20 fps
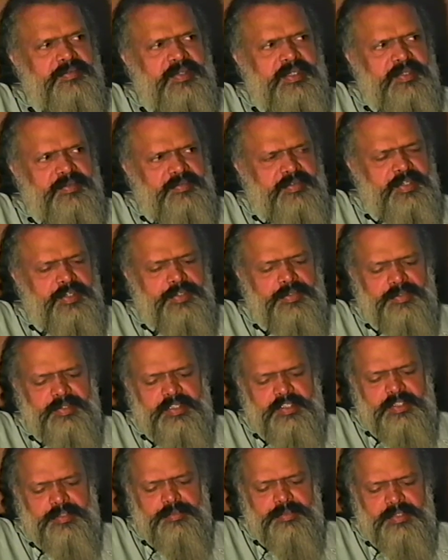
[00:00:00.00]
and video
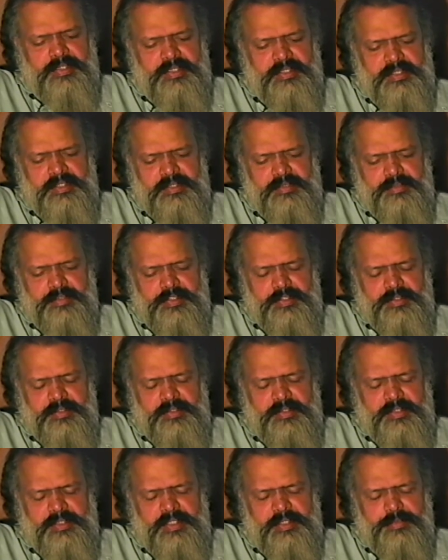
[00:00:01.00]

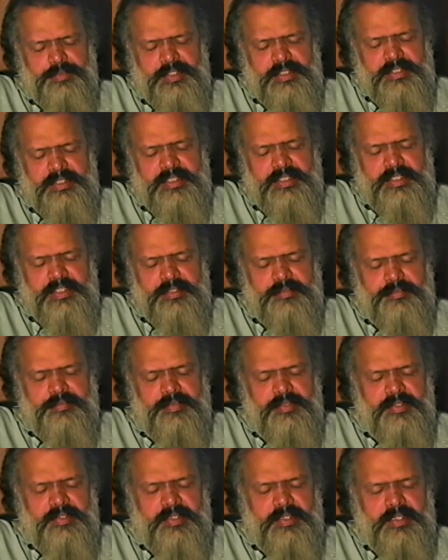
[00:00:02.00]
distributing system
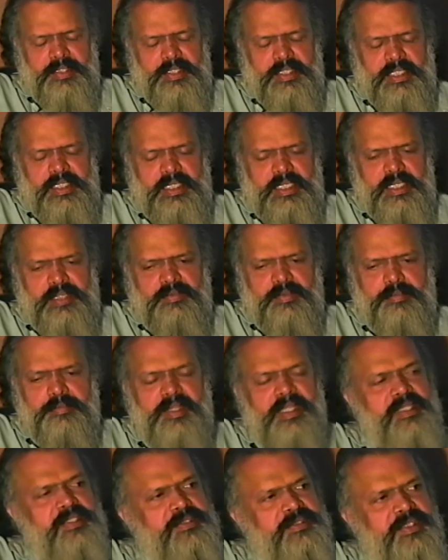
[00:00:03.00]
never
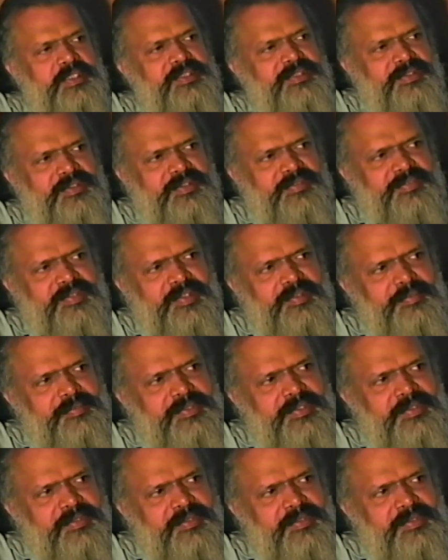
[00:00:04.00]
buys this sort of films.